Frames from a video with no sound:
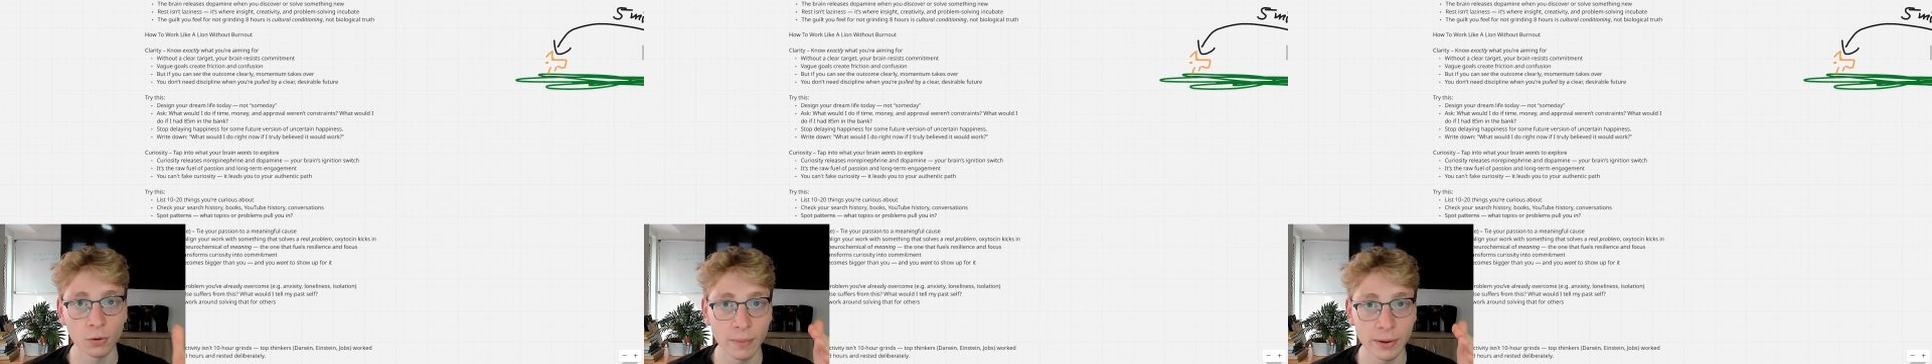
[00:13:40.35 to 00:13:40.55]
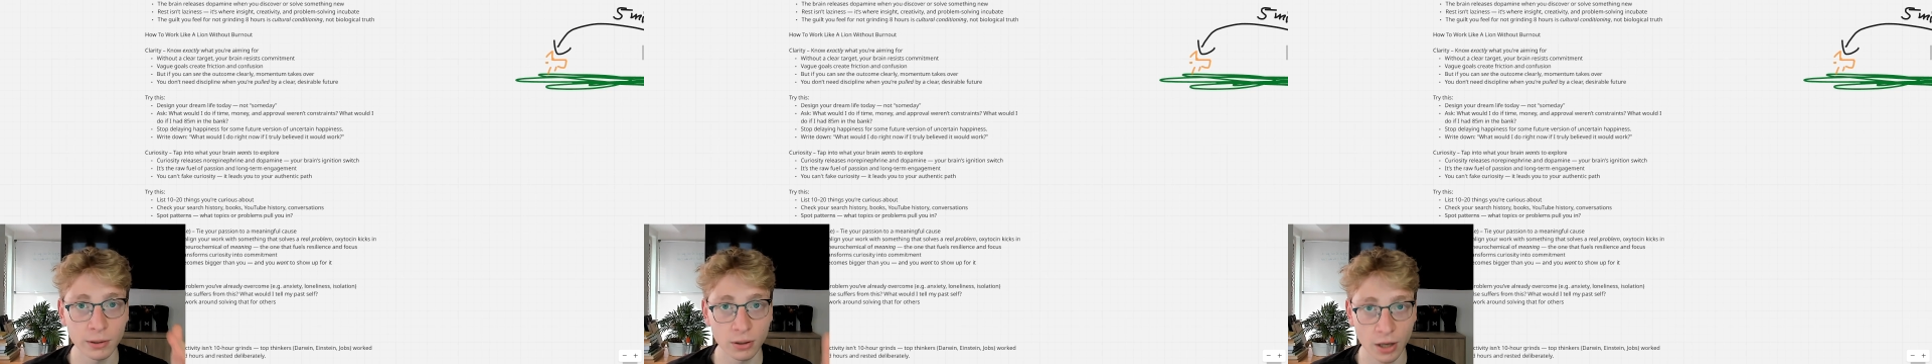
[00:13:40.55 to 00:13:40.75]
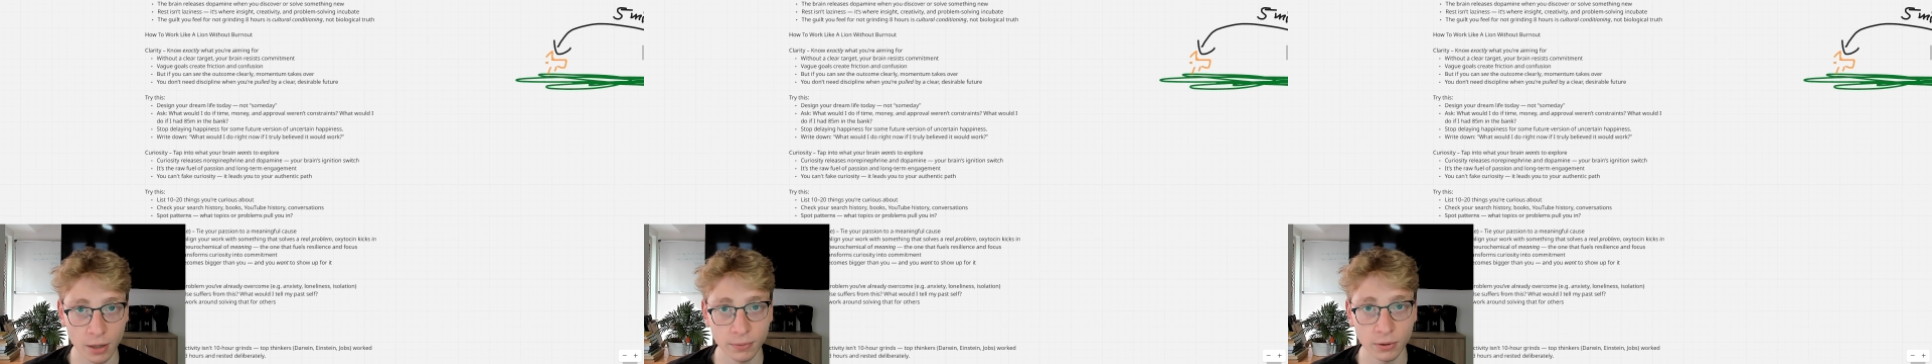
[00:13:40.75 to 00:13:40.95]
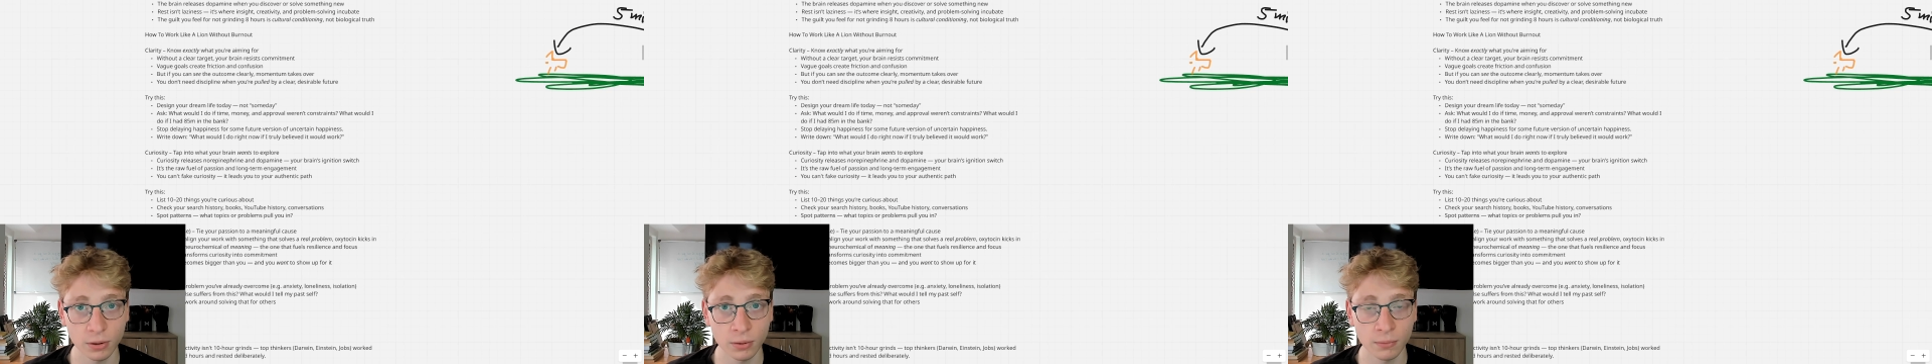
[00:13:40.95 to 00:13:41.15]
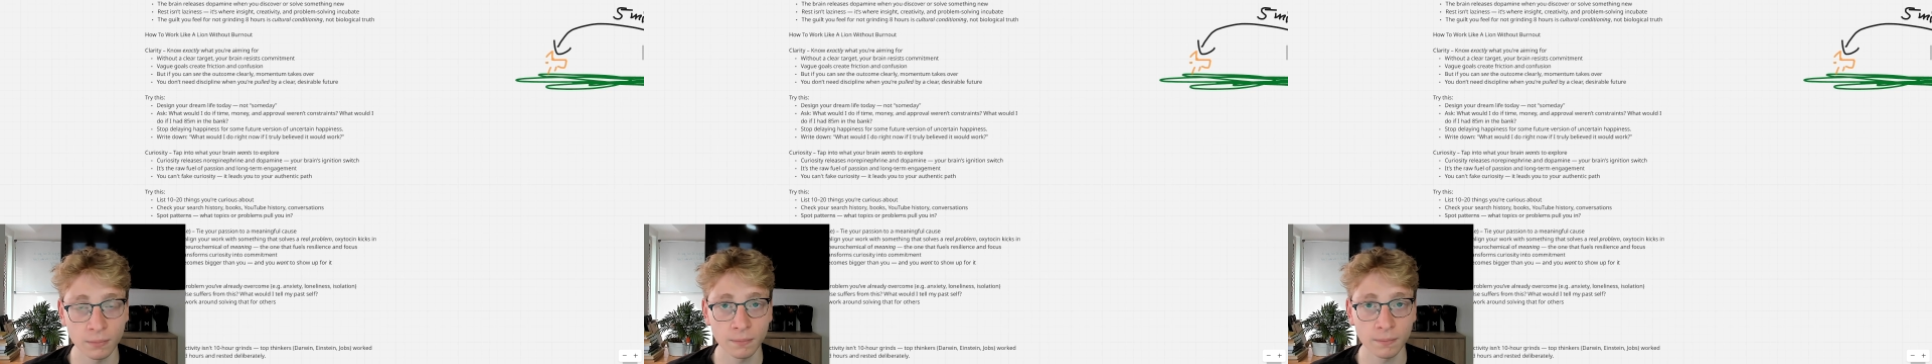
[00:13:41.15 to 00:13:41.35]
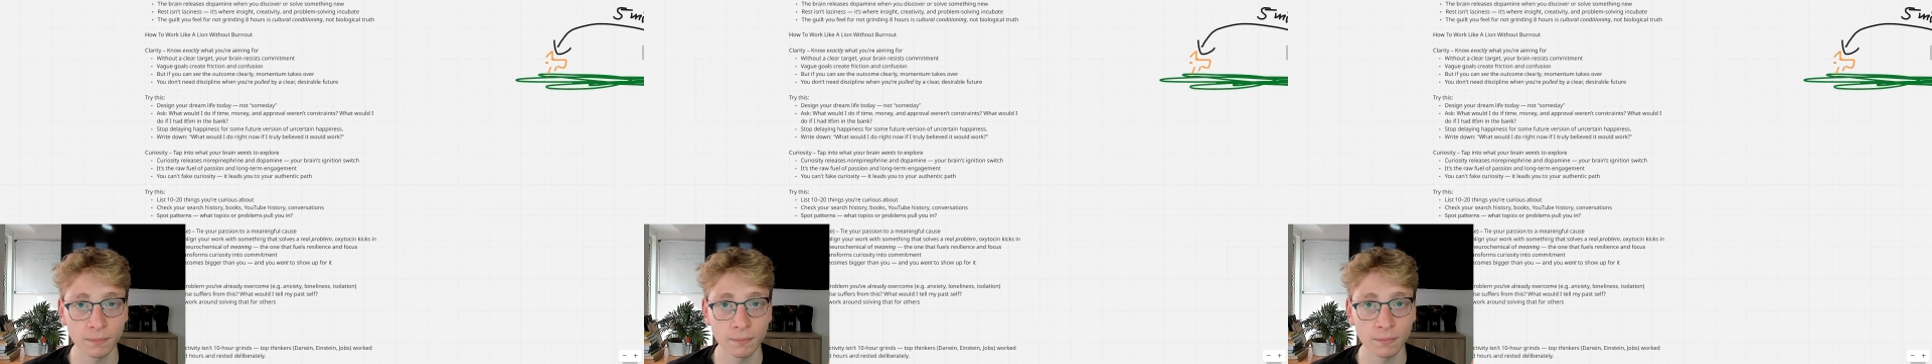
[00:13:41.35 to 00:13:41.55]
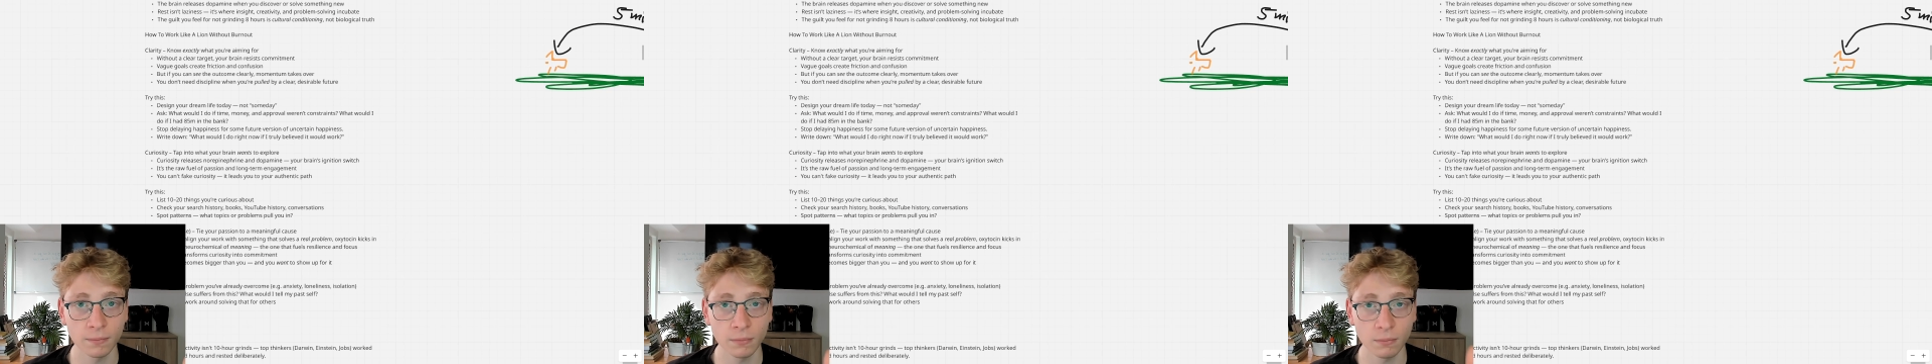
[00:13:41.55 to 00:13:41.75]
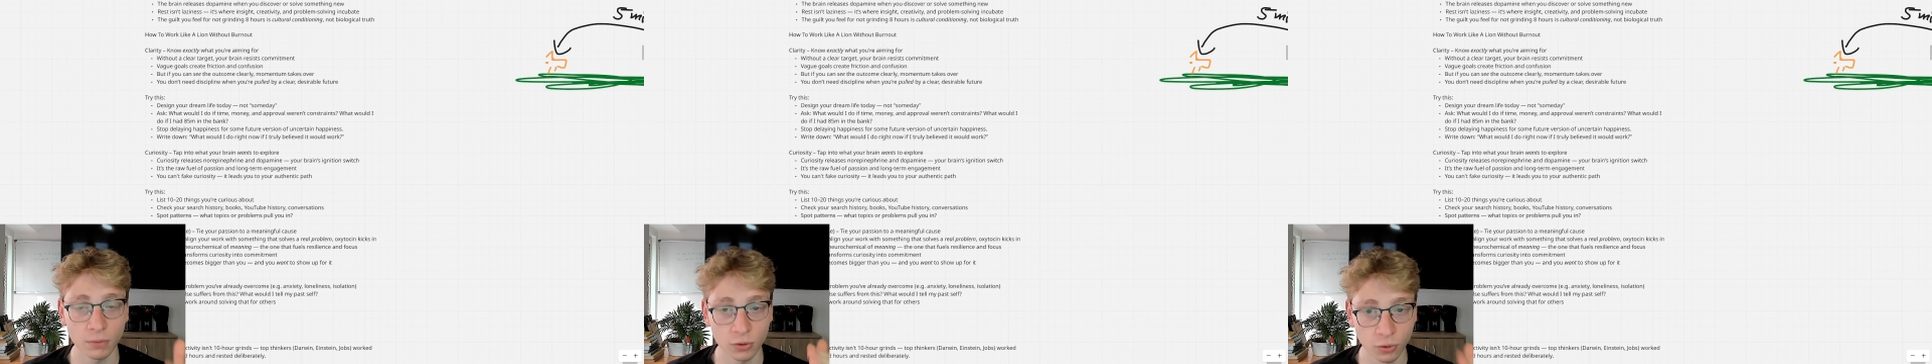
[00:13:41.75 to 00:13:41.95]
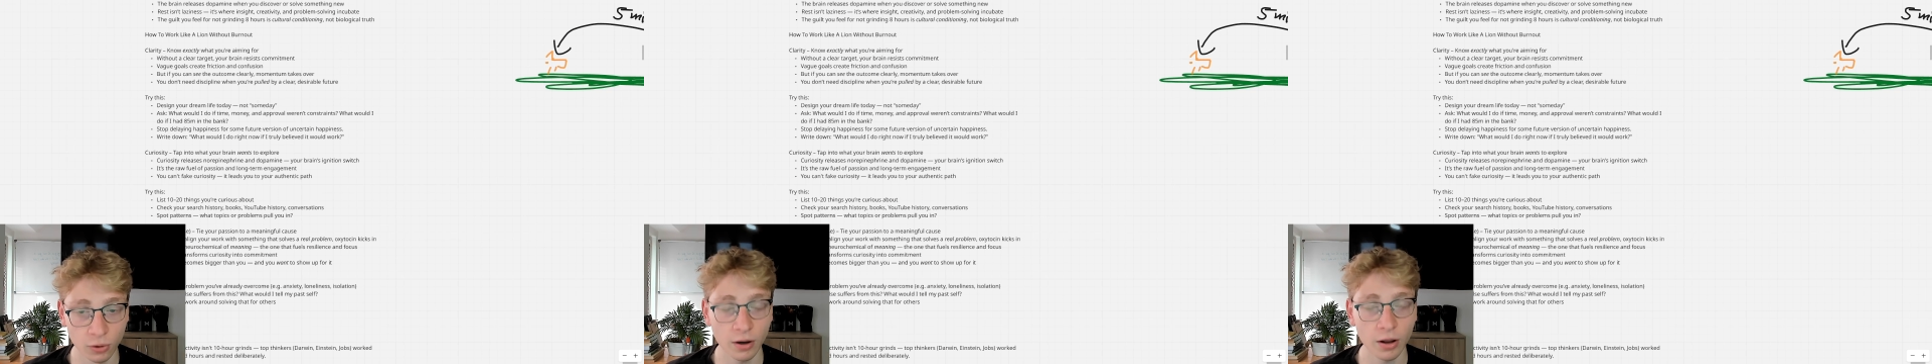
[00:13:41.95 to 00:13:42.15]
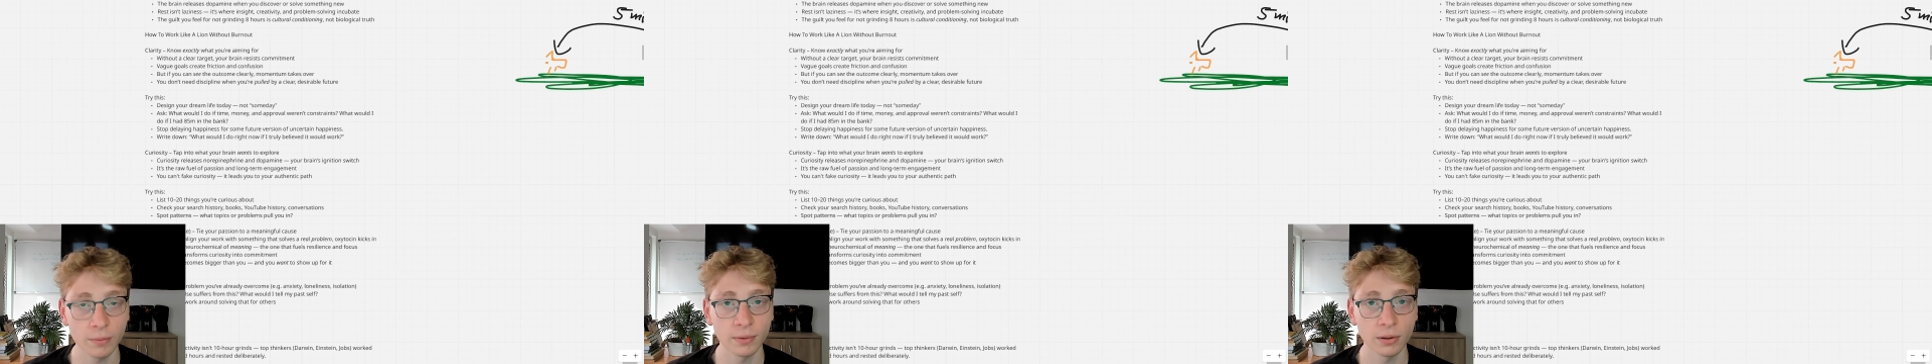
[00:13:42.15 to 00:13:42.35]
make you happy. But you're
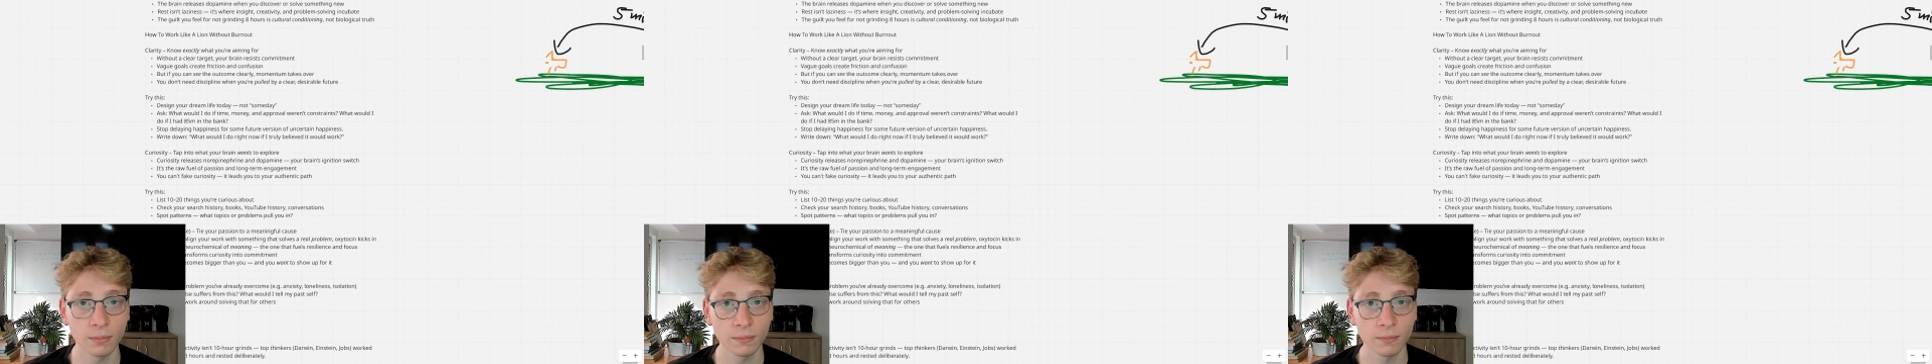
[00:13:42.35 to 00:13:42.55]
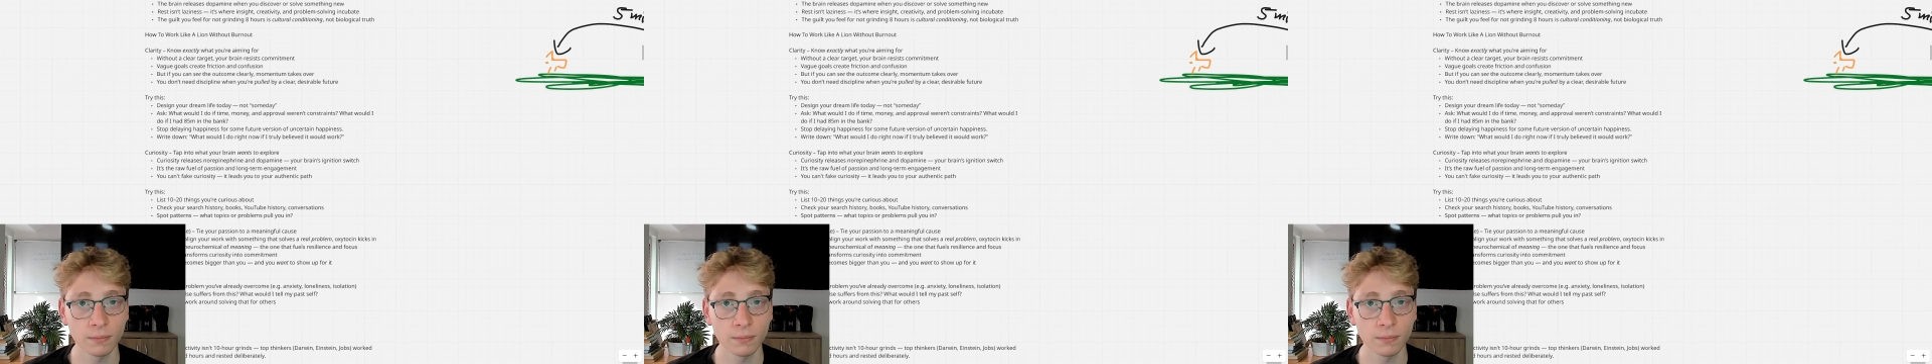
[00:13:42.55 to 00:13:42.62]
not happy.